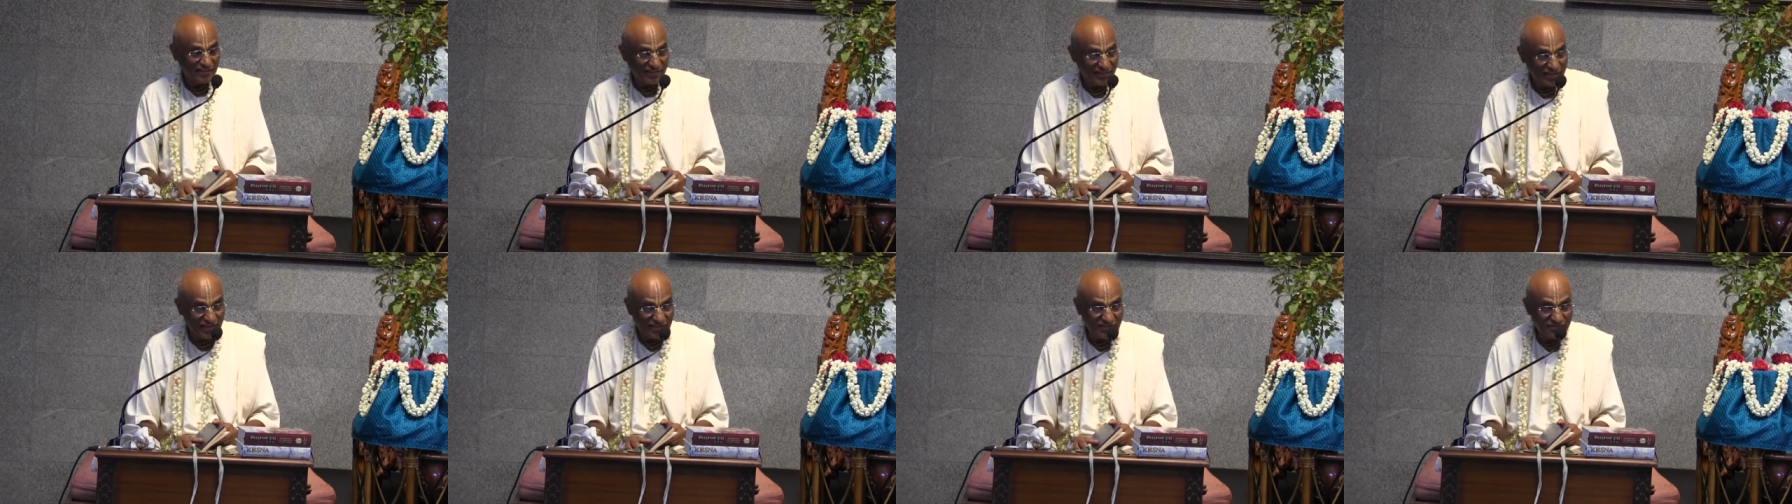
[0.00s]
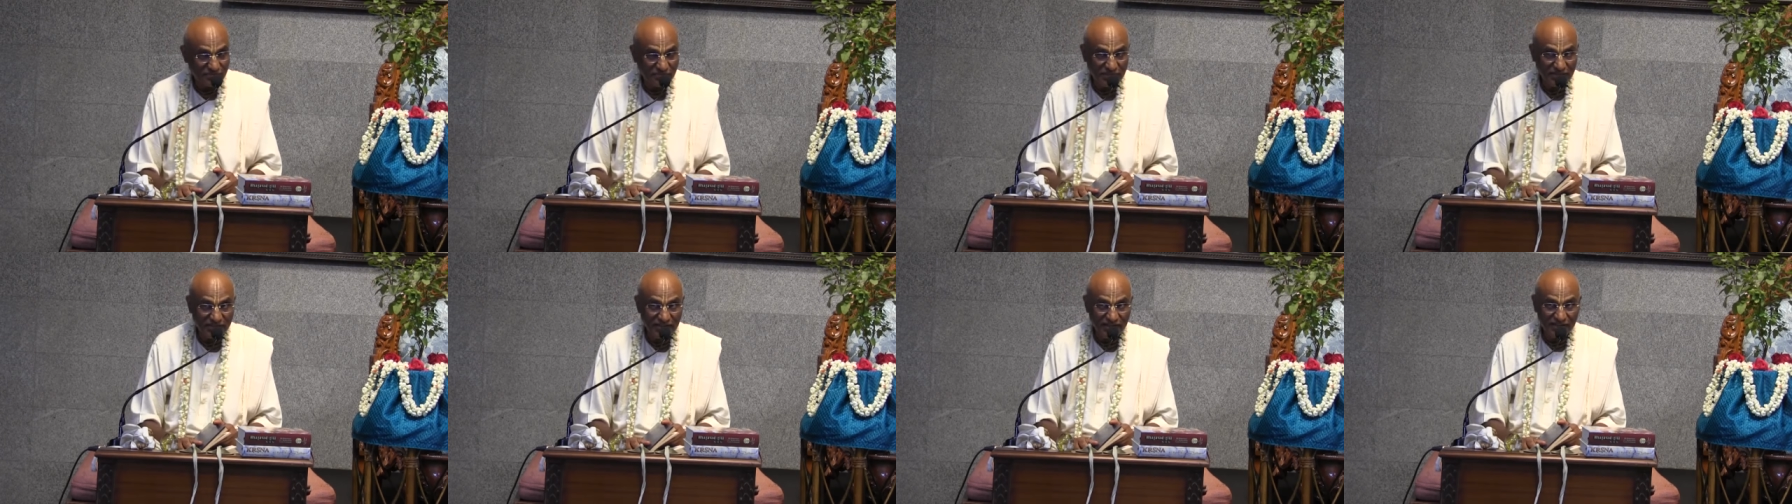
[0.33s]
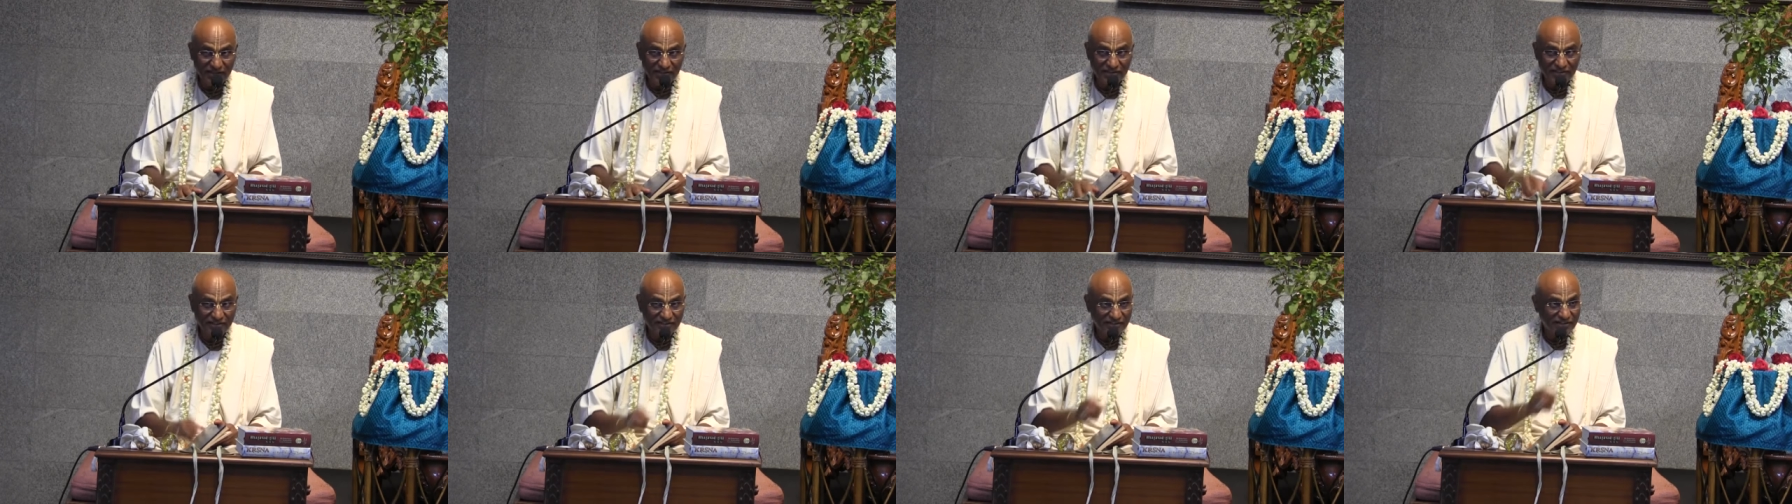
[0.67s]
Doesn't mean that
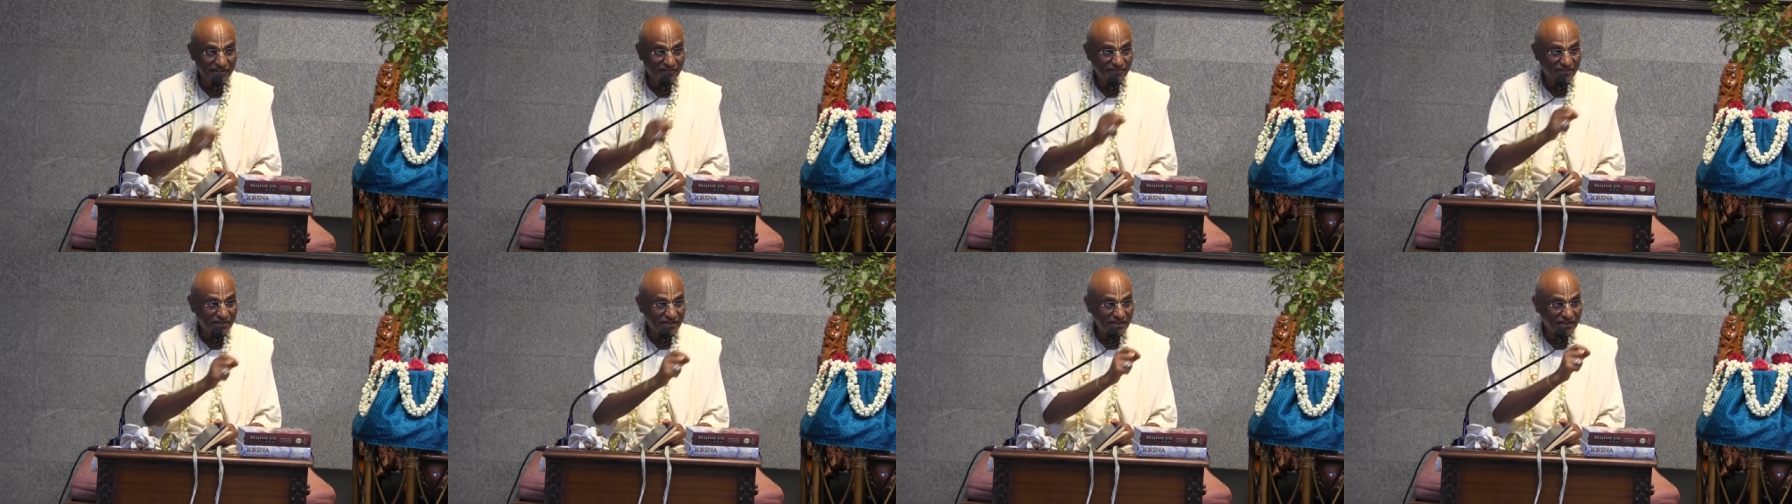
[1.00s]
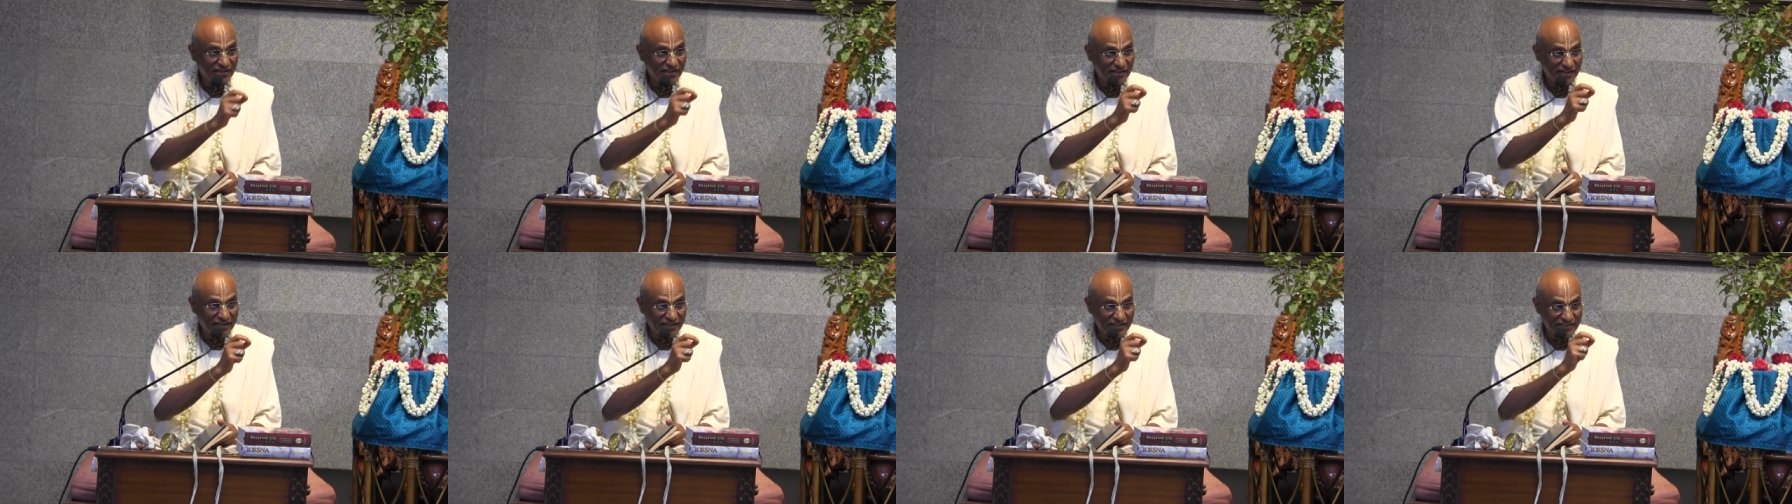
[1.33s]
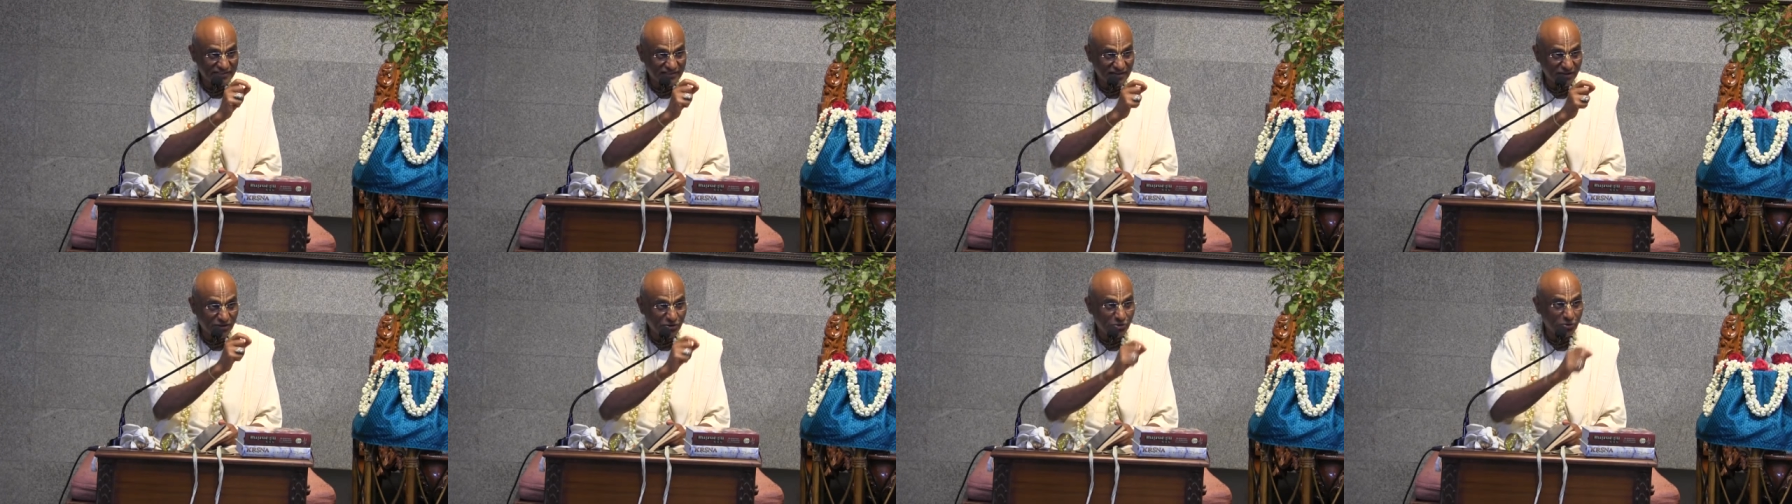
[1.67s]
he is giving, he
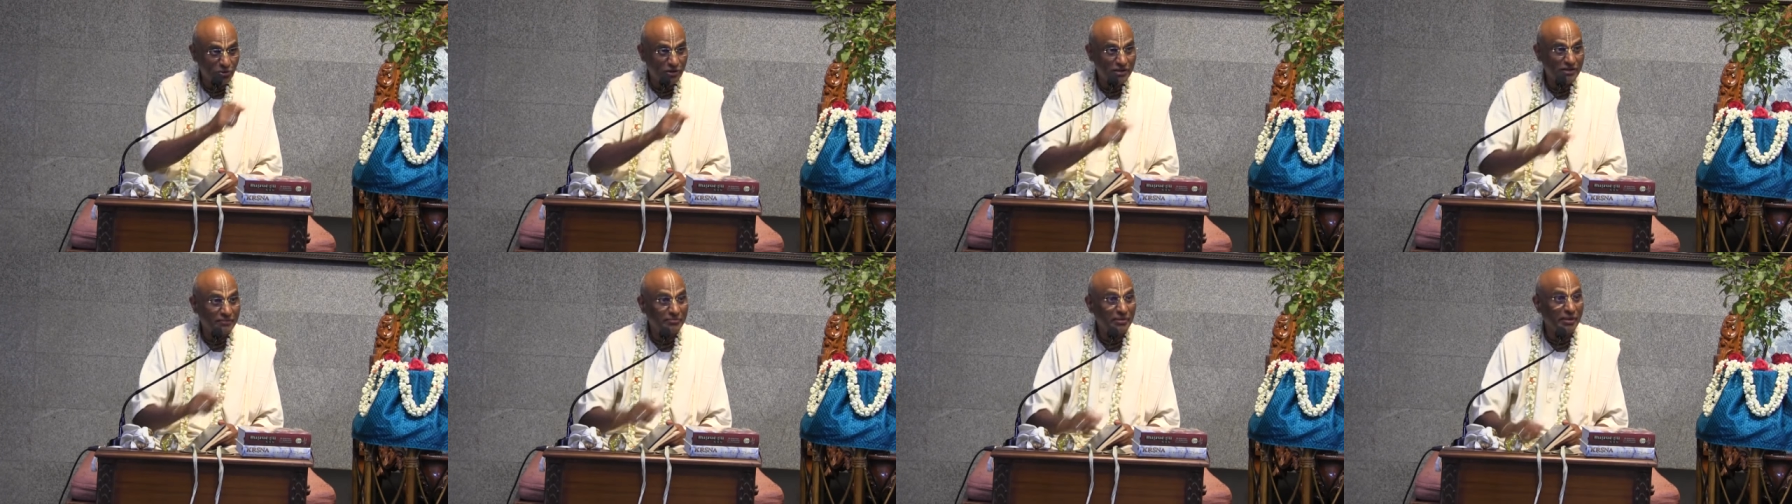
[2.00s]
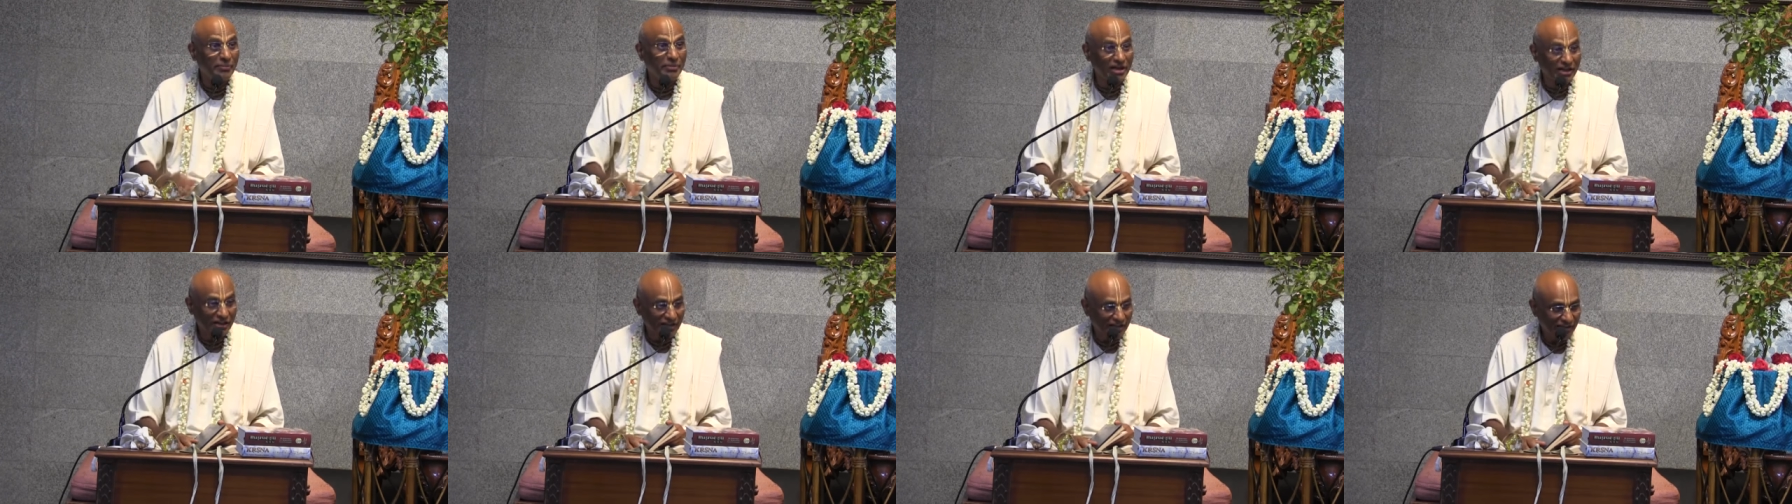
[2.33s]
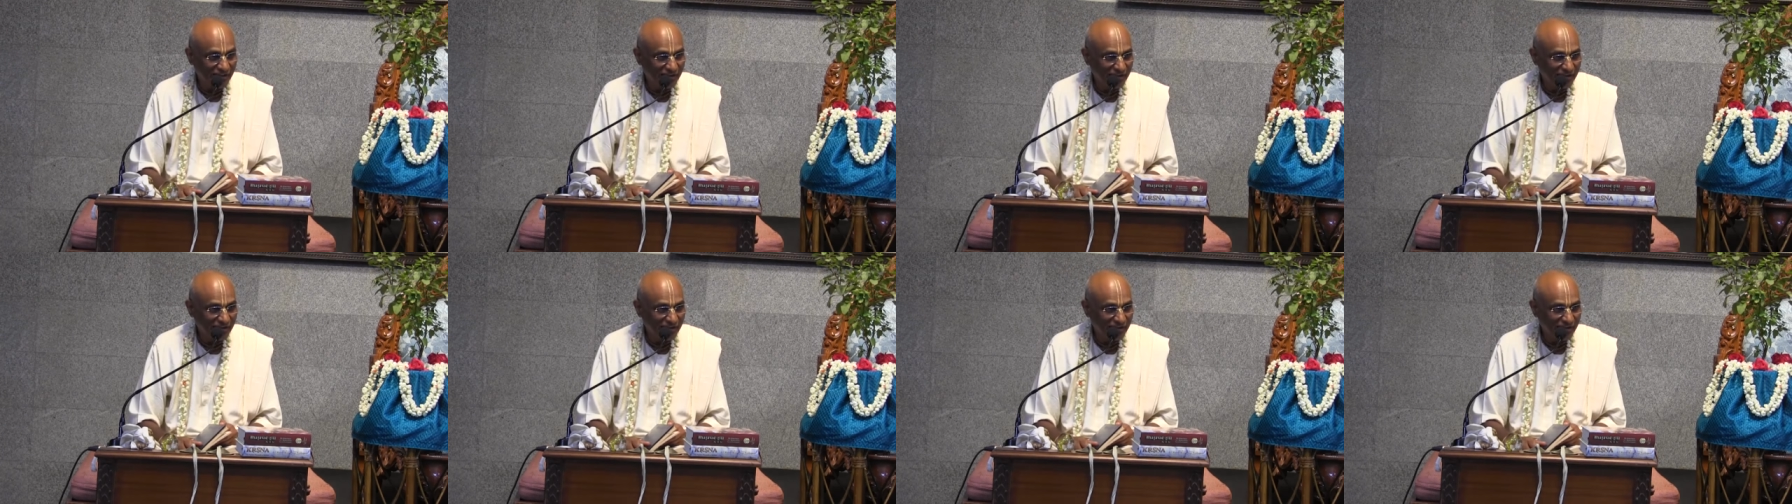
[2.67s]
is controlling memory.